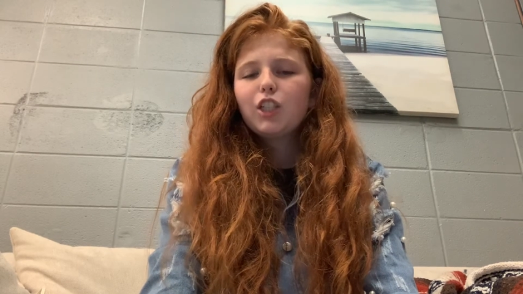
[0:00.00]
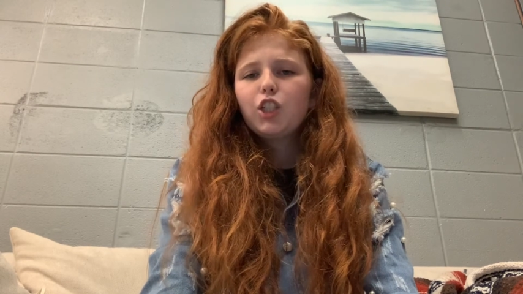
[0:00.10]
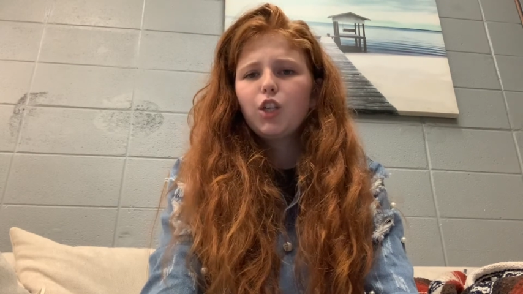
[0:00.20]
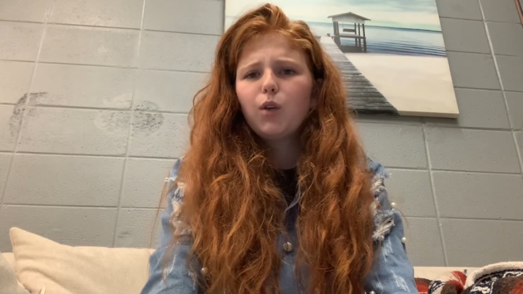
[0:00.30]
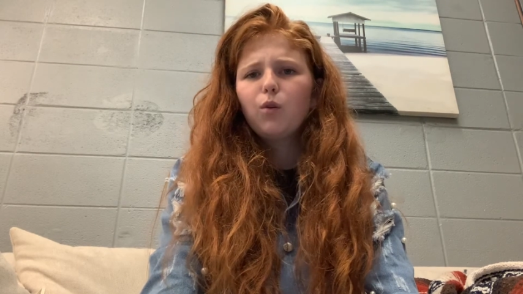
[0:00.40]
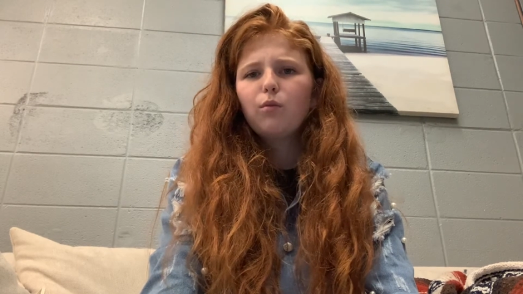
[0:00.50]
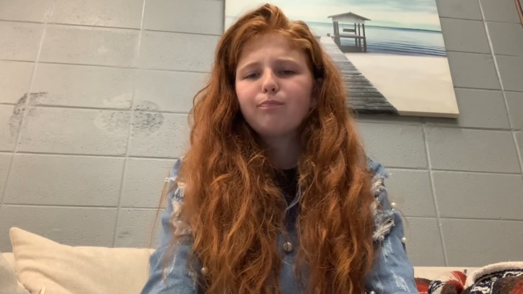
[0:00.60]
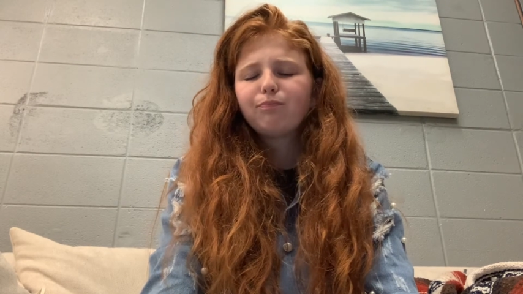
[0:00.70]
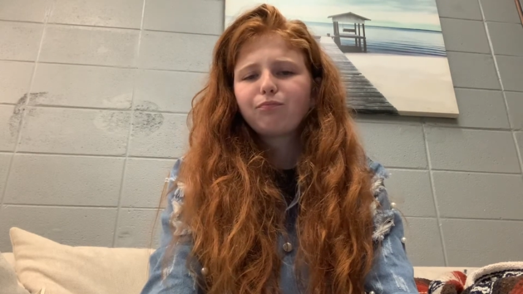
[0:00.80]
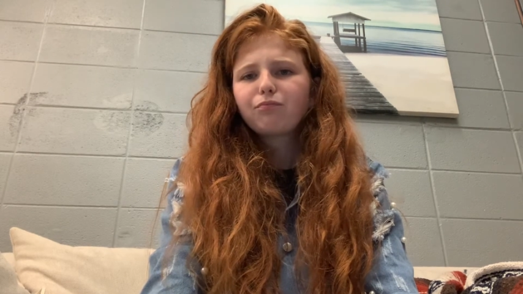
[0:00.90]
to
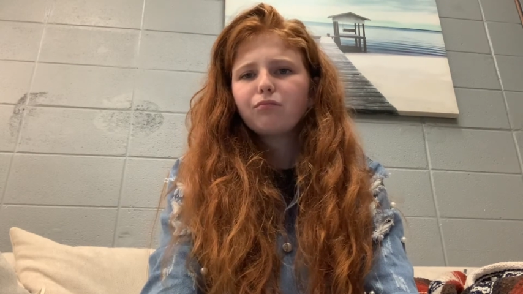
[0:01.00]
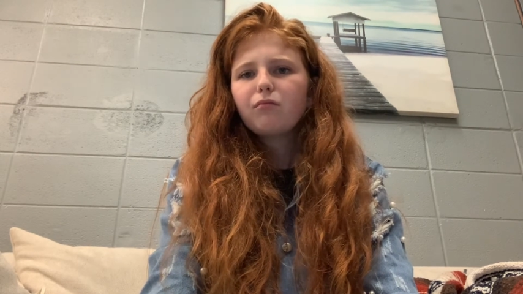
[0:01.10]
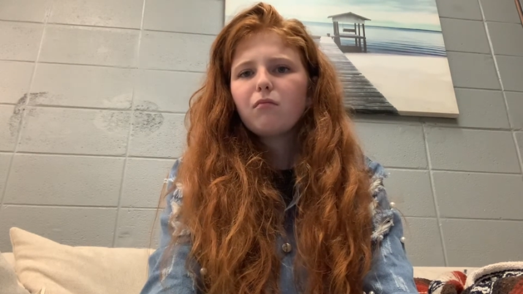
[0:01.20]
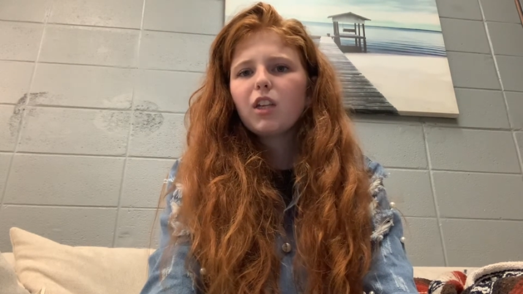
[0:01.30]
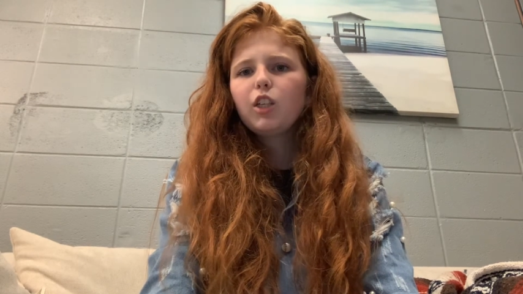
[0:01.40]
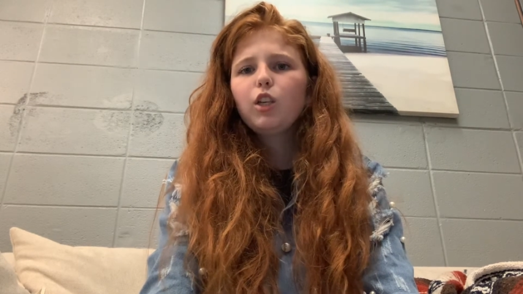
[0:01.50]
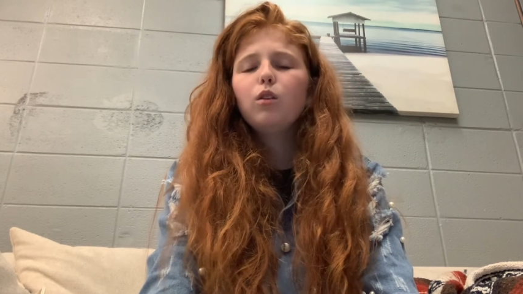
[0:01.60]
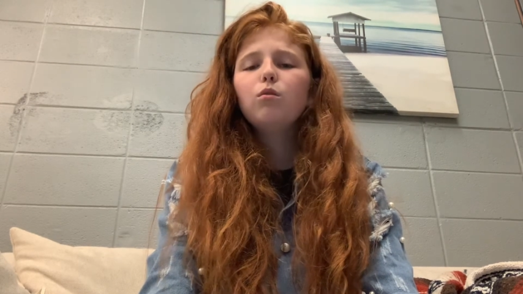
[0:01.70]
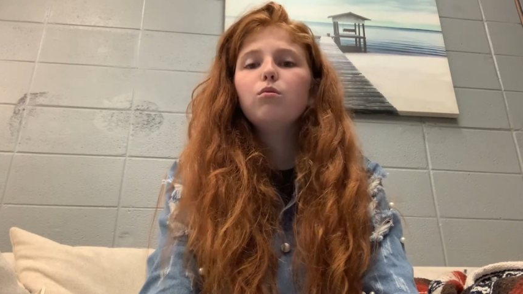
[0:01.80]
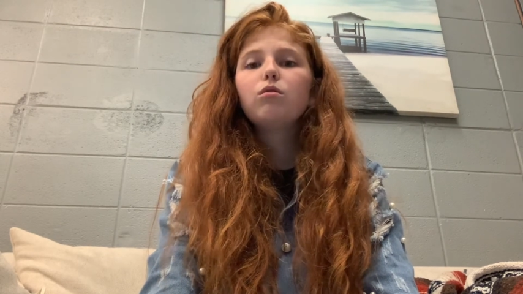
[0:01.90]

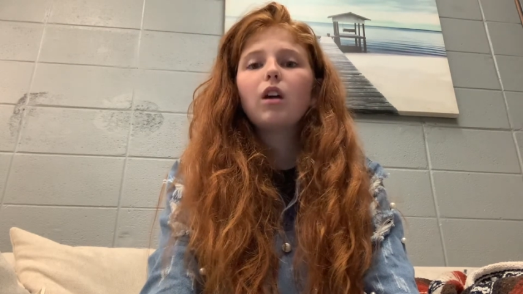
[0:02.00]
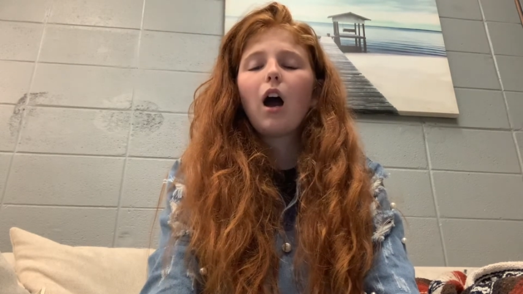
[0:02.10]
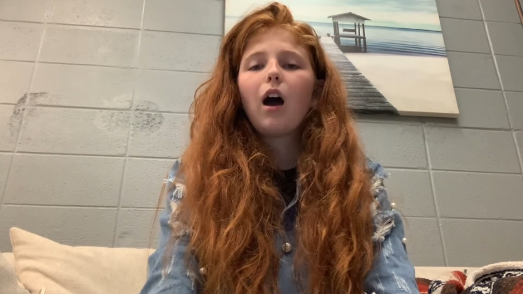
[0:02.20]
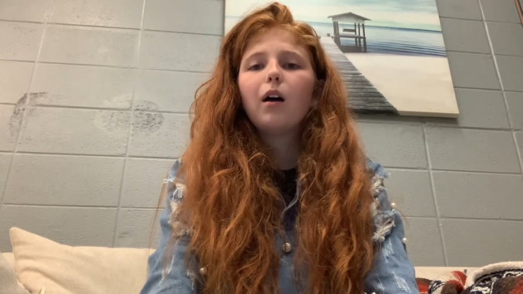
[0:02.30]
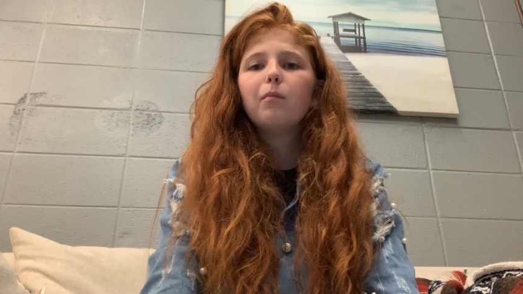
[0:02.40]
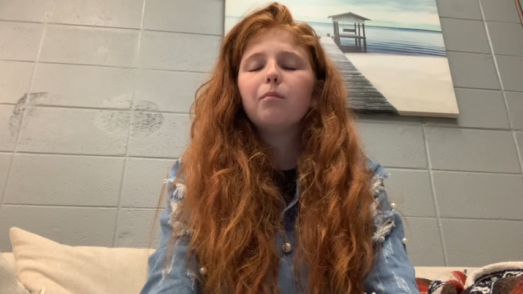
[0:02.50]
use a